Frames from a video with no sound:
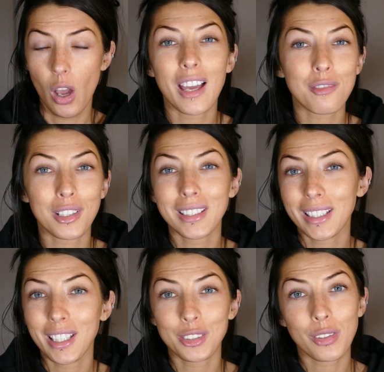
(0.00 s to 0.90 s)
That friend
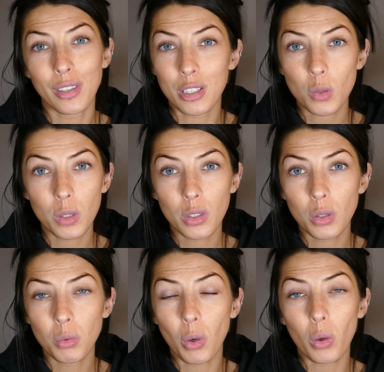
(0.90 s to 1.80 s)
that canceled lunch with
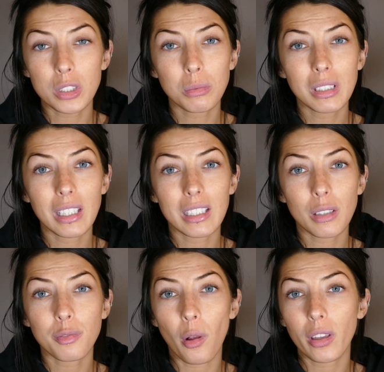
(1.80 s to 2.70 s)
you will ultimately end
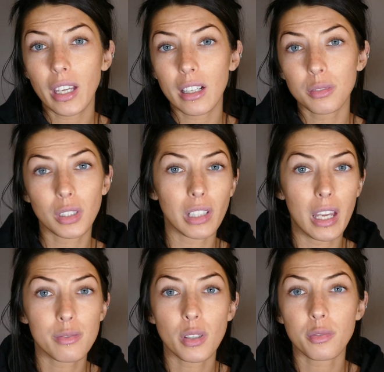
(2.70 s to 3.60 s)
up falling out of your
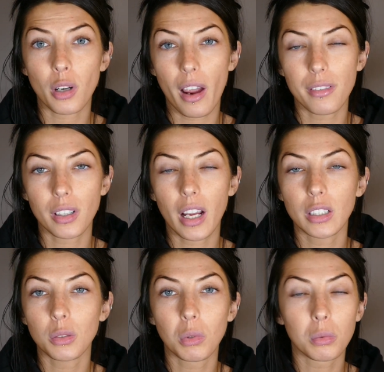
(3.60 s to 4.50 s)
life forever,
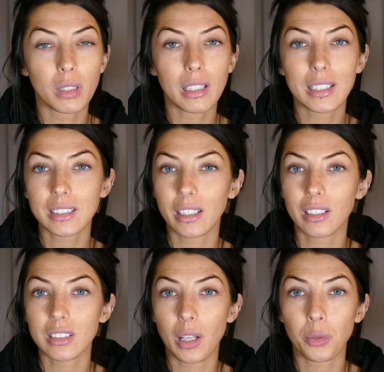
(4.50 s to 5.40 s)
and you will realize
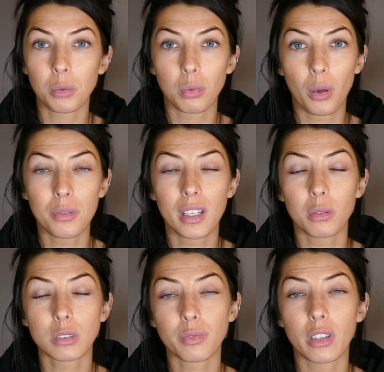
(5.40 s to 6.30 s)
later down the road that it
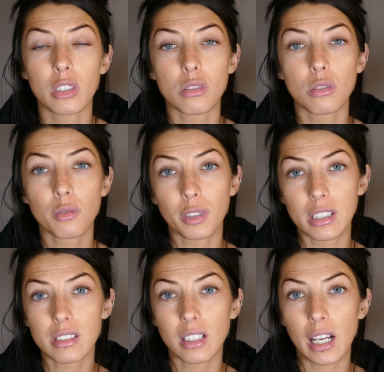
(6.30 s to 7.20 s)
was for these new
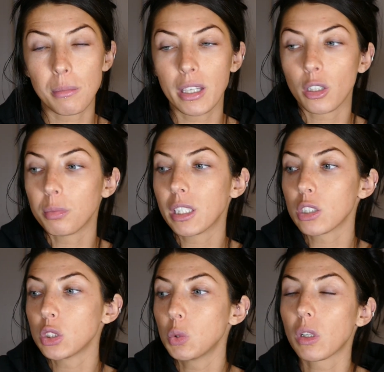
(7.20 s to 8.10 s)
friends to come in, or
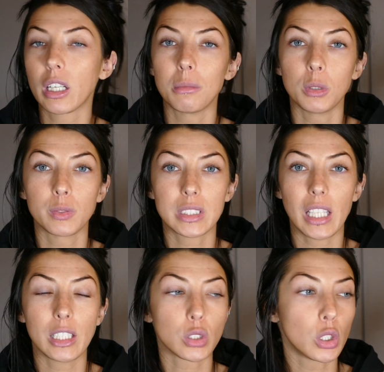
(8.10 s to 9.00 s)
because you were going to move
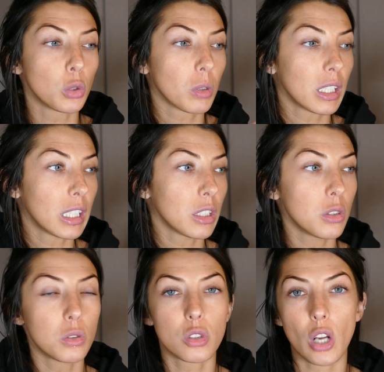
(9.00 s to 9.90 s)
states, or you were going to get a
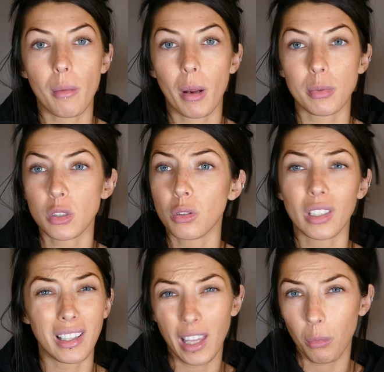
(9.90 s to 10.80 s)
huge job
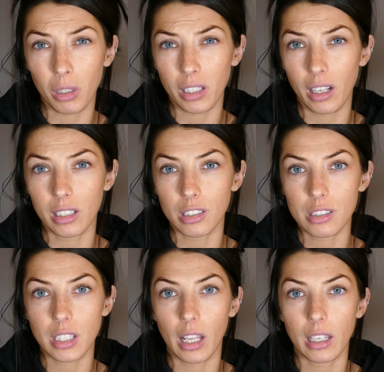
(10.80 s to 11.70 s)
opportunity and they weren't going to
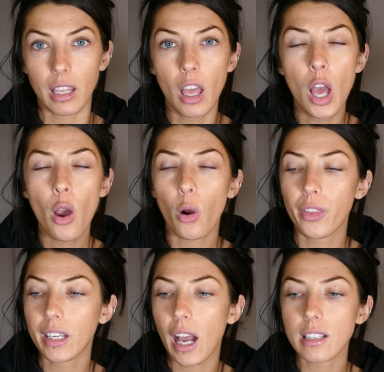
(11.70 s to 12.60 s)
understand it, or
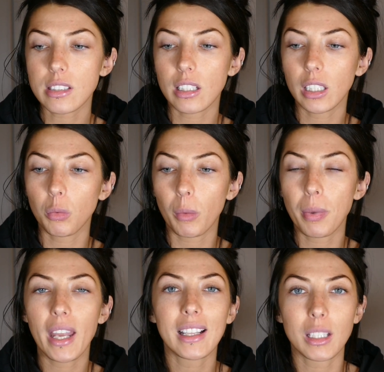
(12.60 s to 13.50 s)
they constantly were
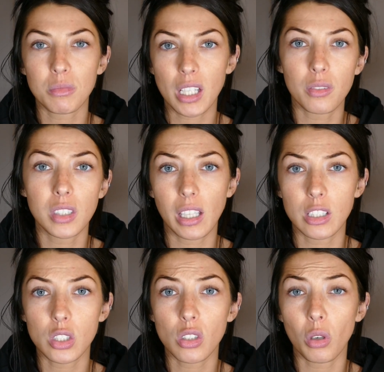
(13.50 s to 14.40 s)
pitting themselves
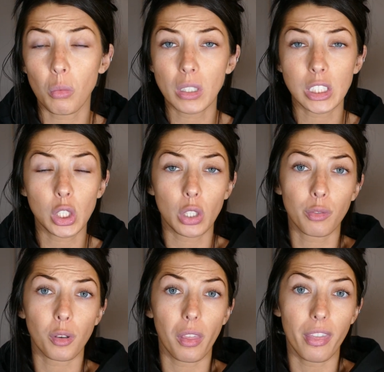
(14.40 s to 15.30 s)
against you and it wasn't
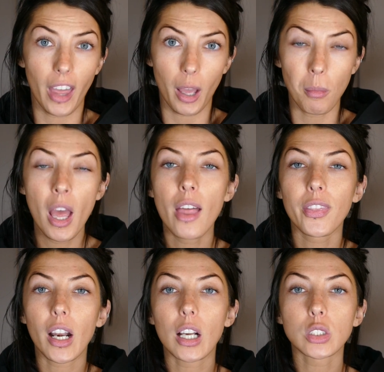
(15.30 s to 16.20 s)
good for them.
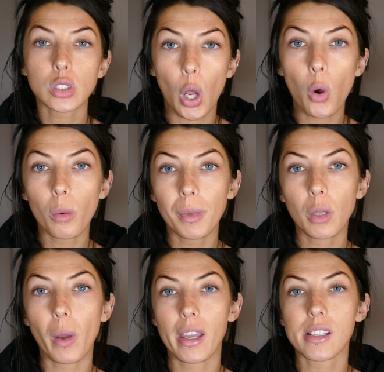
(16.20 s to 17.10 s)
There are so
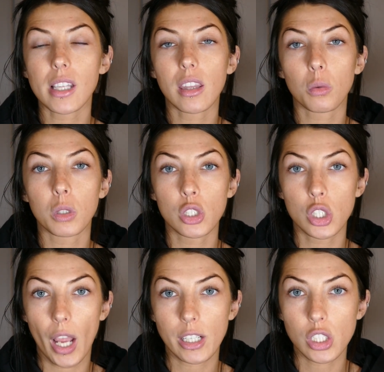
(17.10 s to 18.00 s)
many ways that
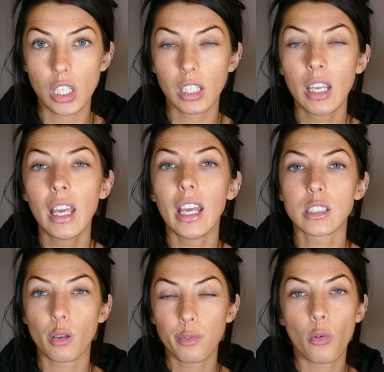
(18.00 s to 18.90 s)
rejection
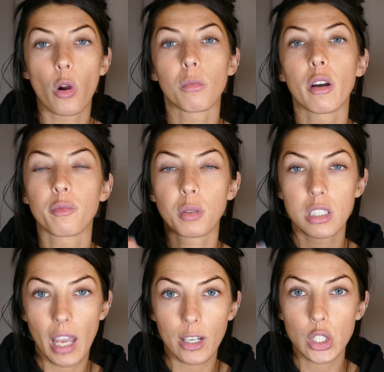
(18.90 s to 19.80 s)
is a form of
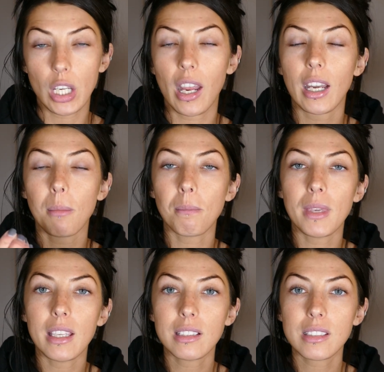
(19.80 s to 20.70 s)
protection, and it
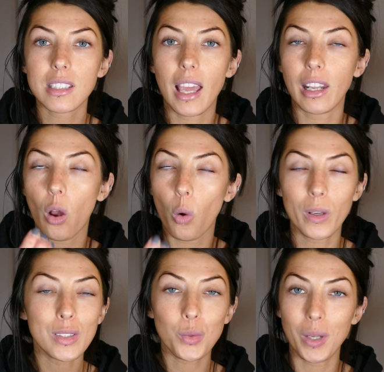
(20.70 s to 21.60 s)
means, and it
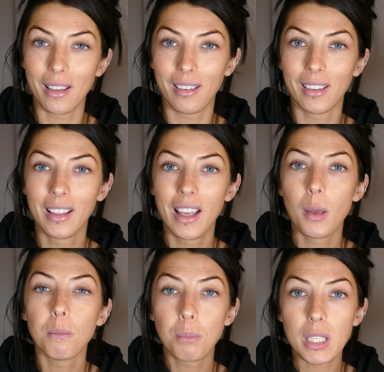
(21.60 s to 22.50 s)
always will,
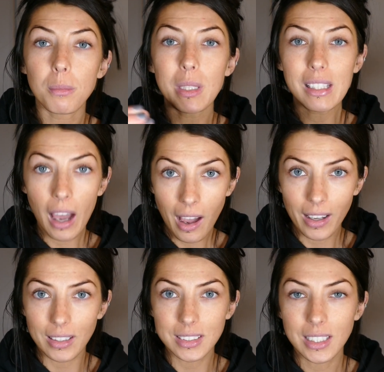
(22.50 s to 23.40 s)
be
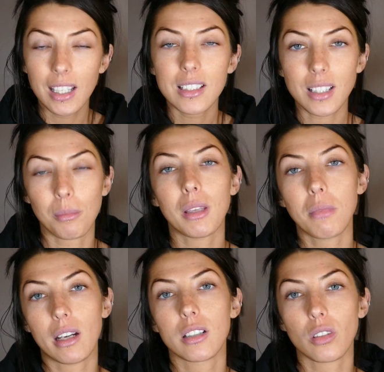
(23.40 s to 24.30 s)
because something
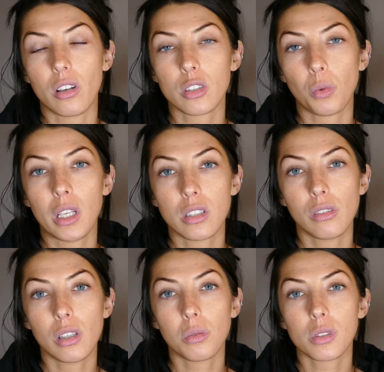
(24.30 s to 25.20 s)
better is on its way
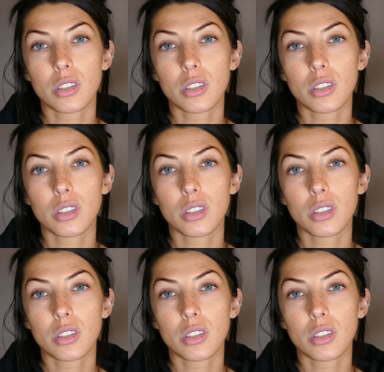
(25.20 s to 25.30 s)
to you.